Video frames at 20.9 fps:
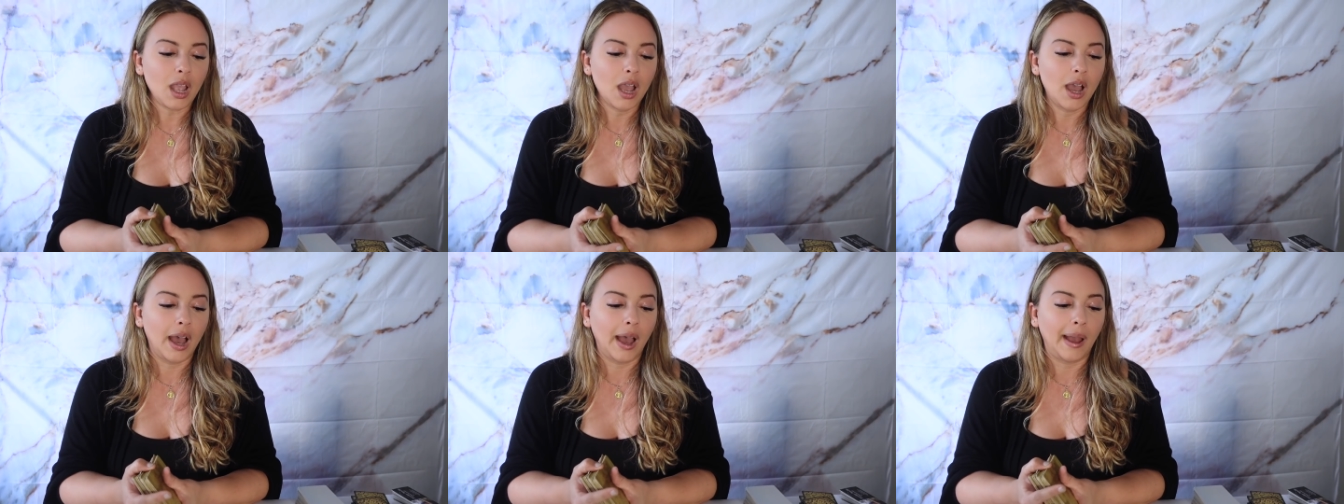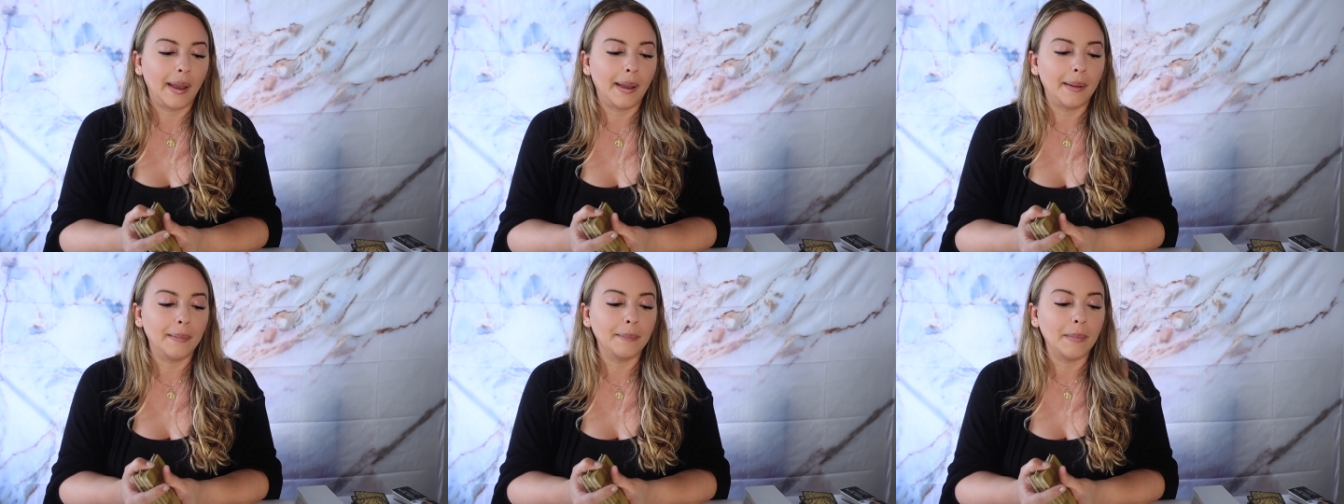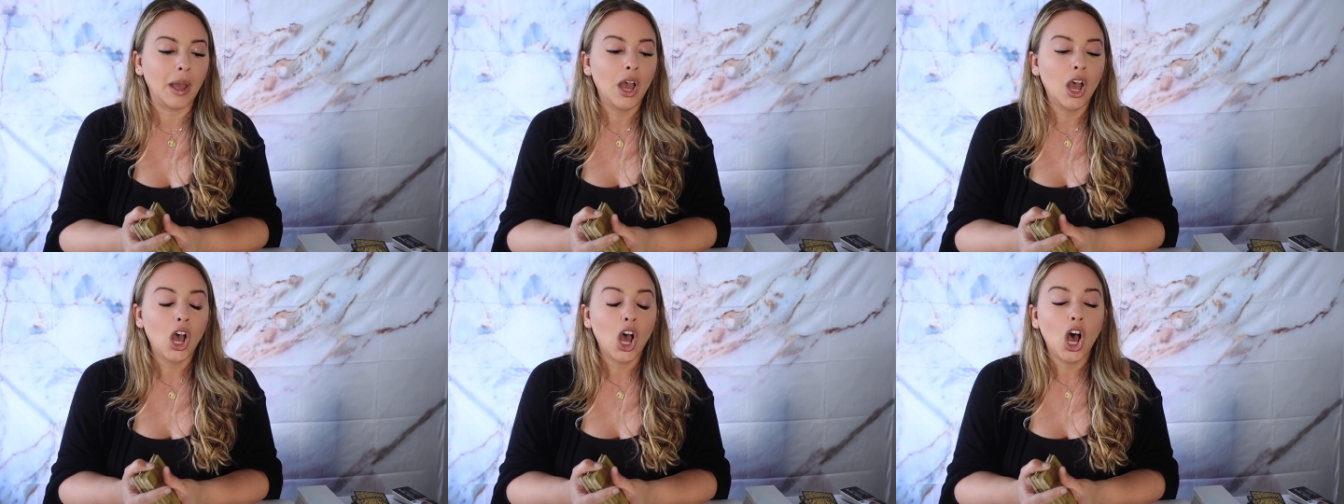
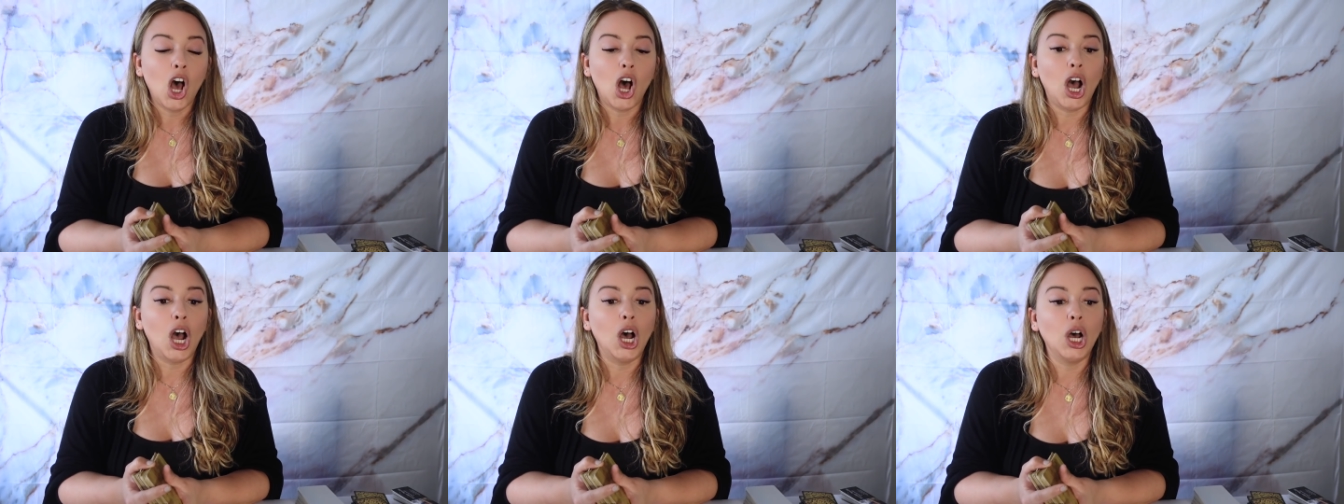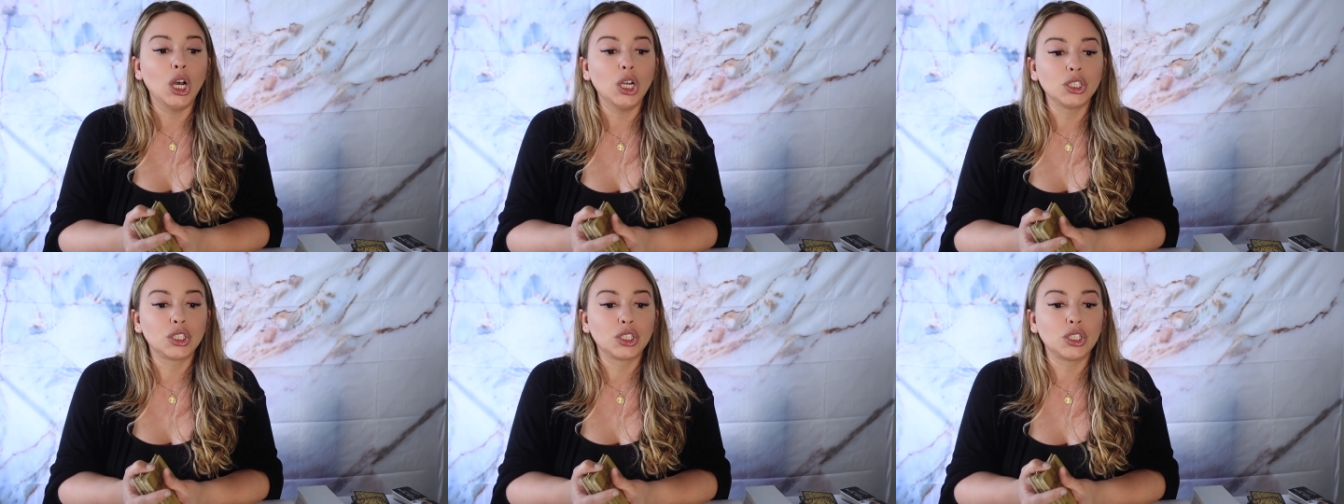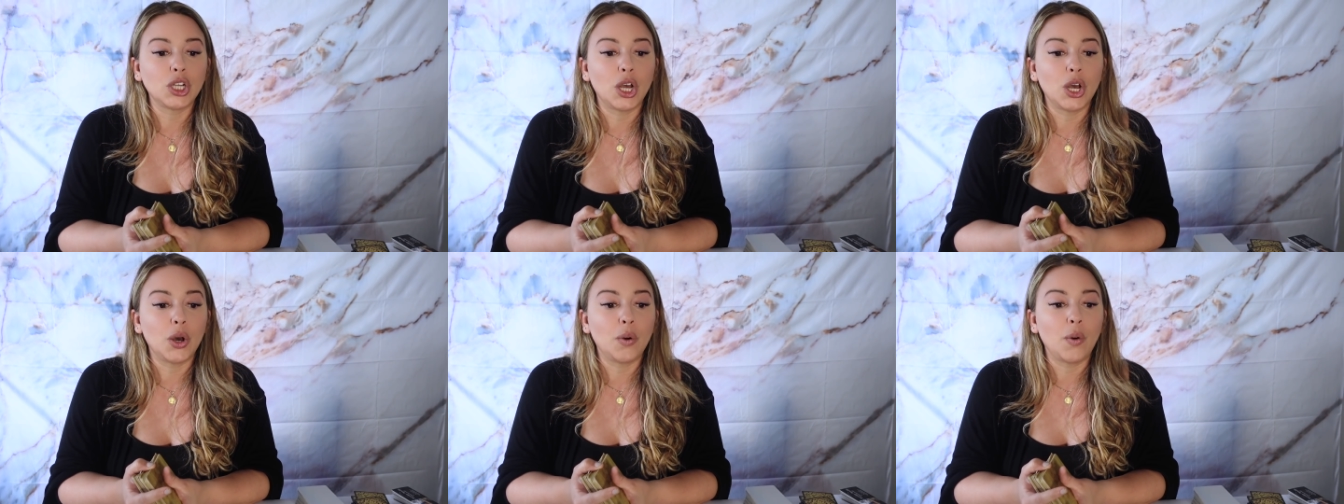Um,
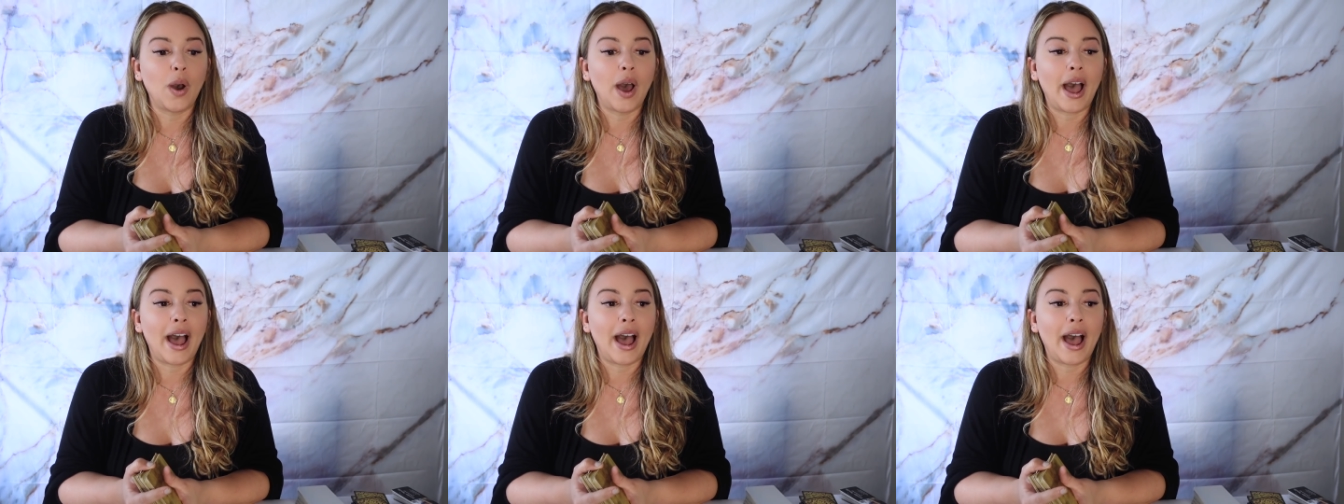Also,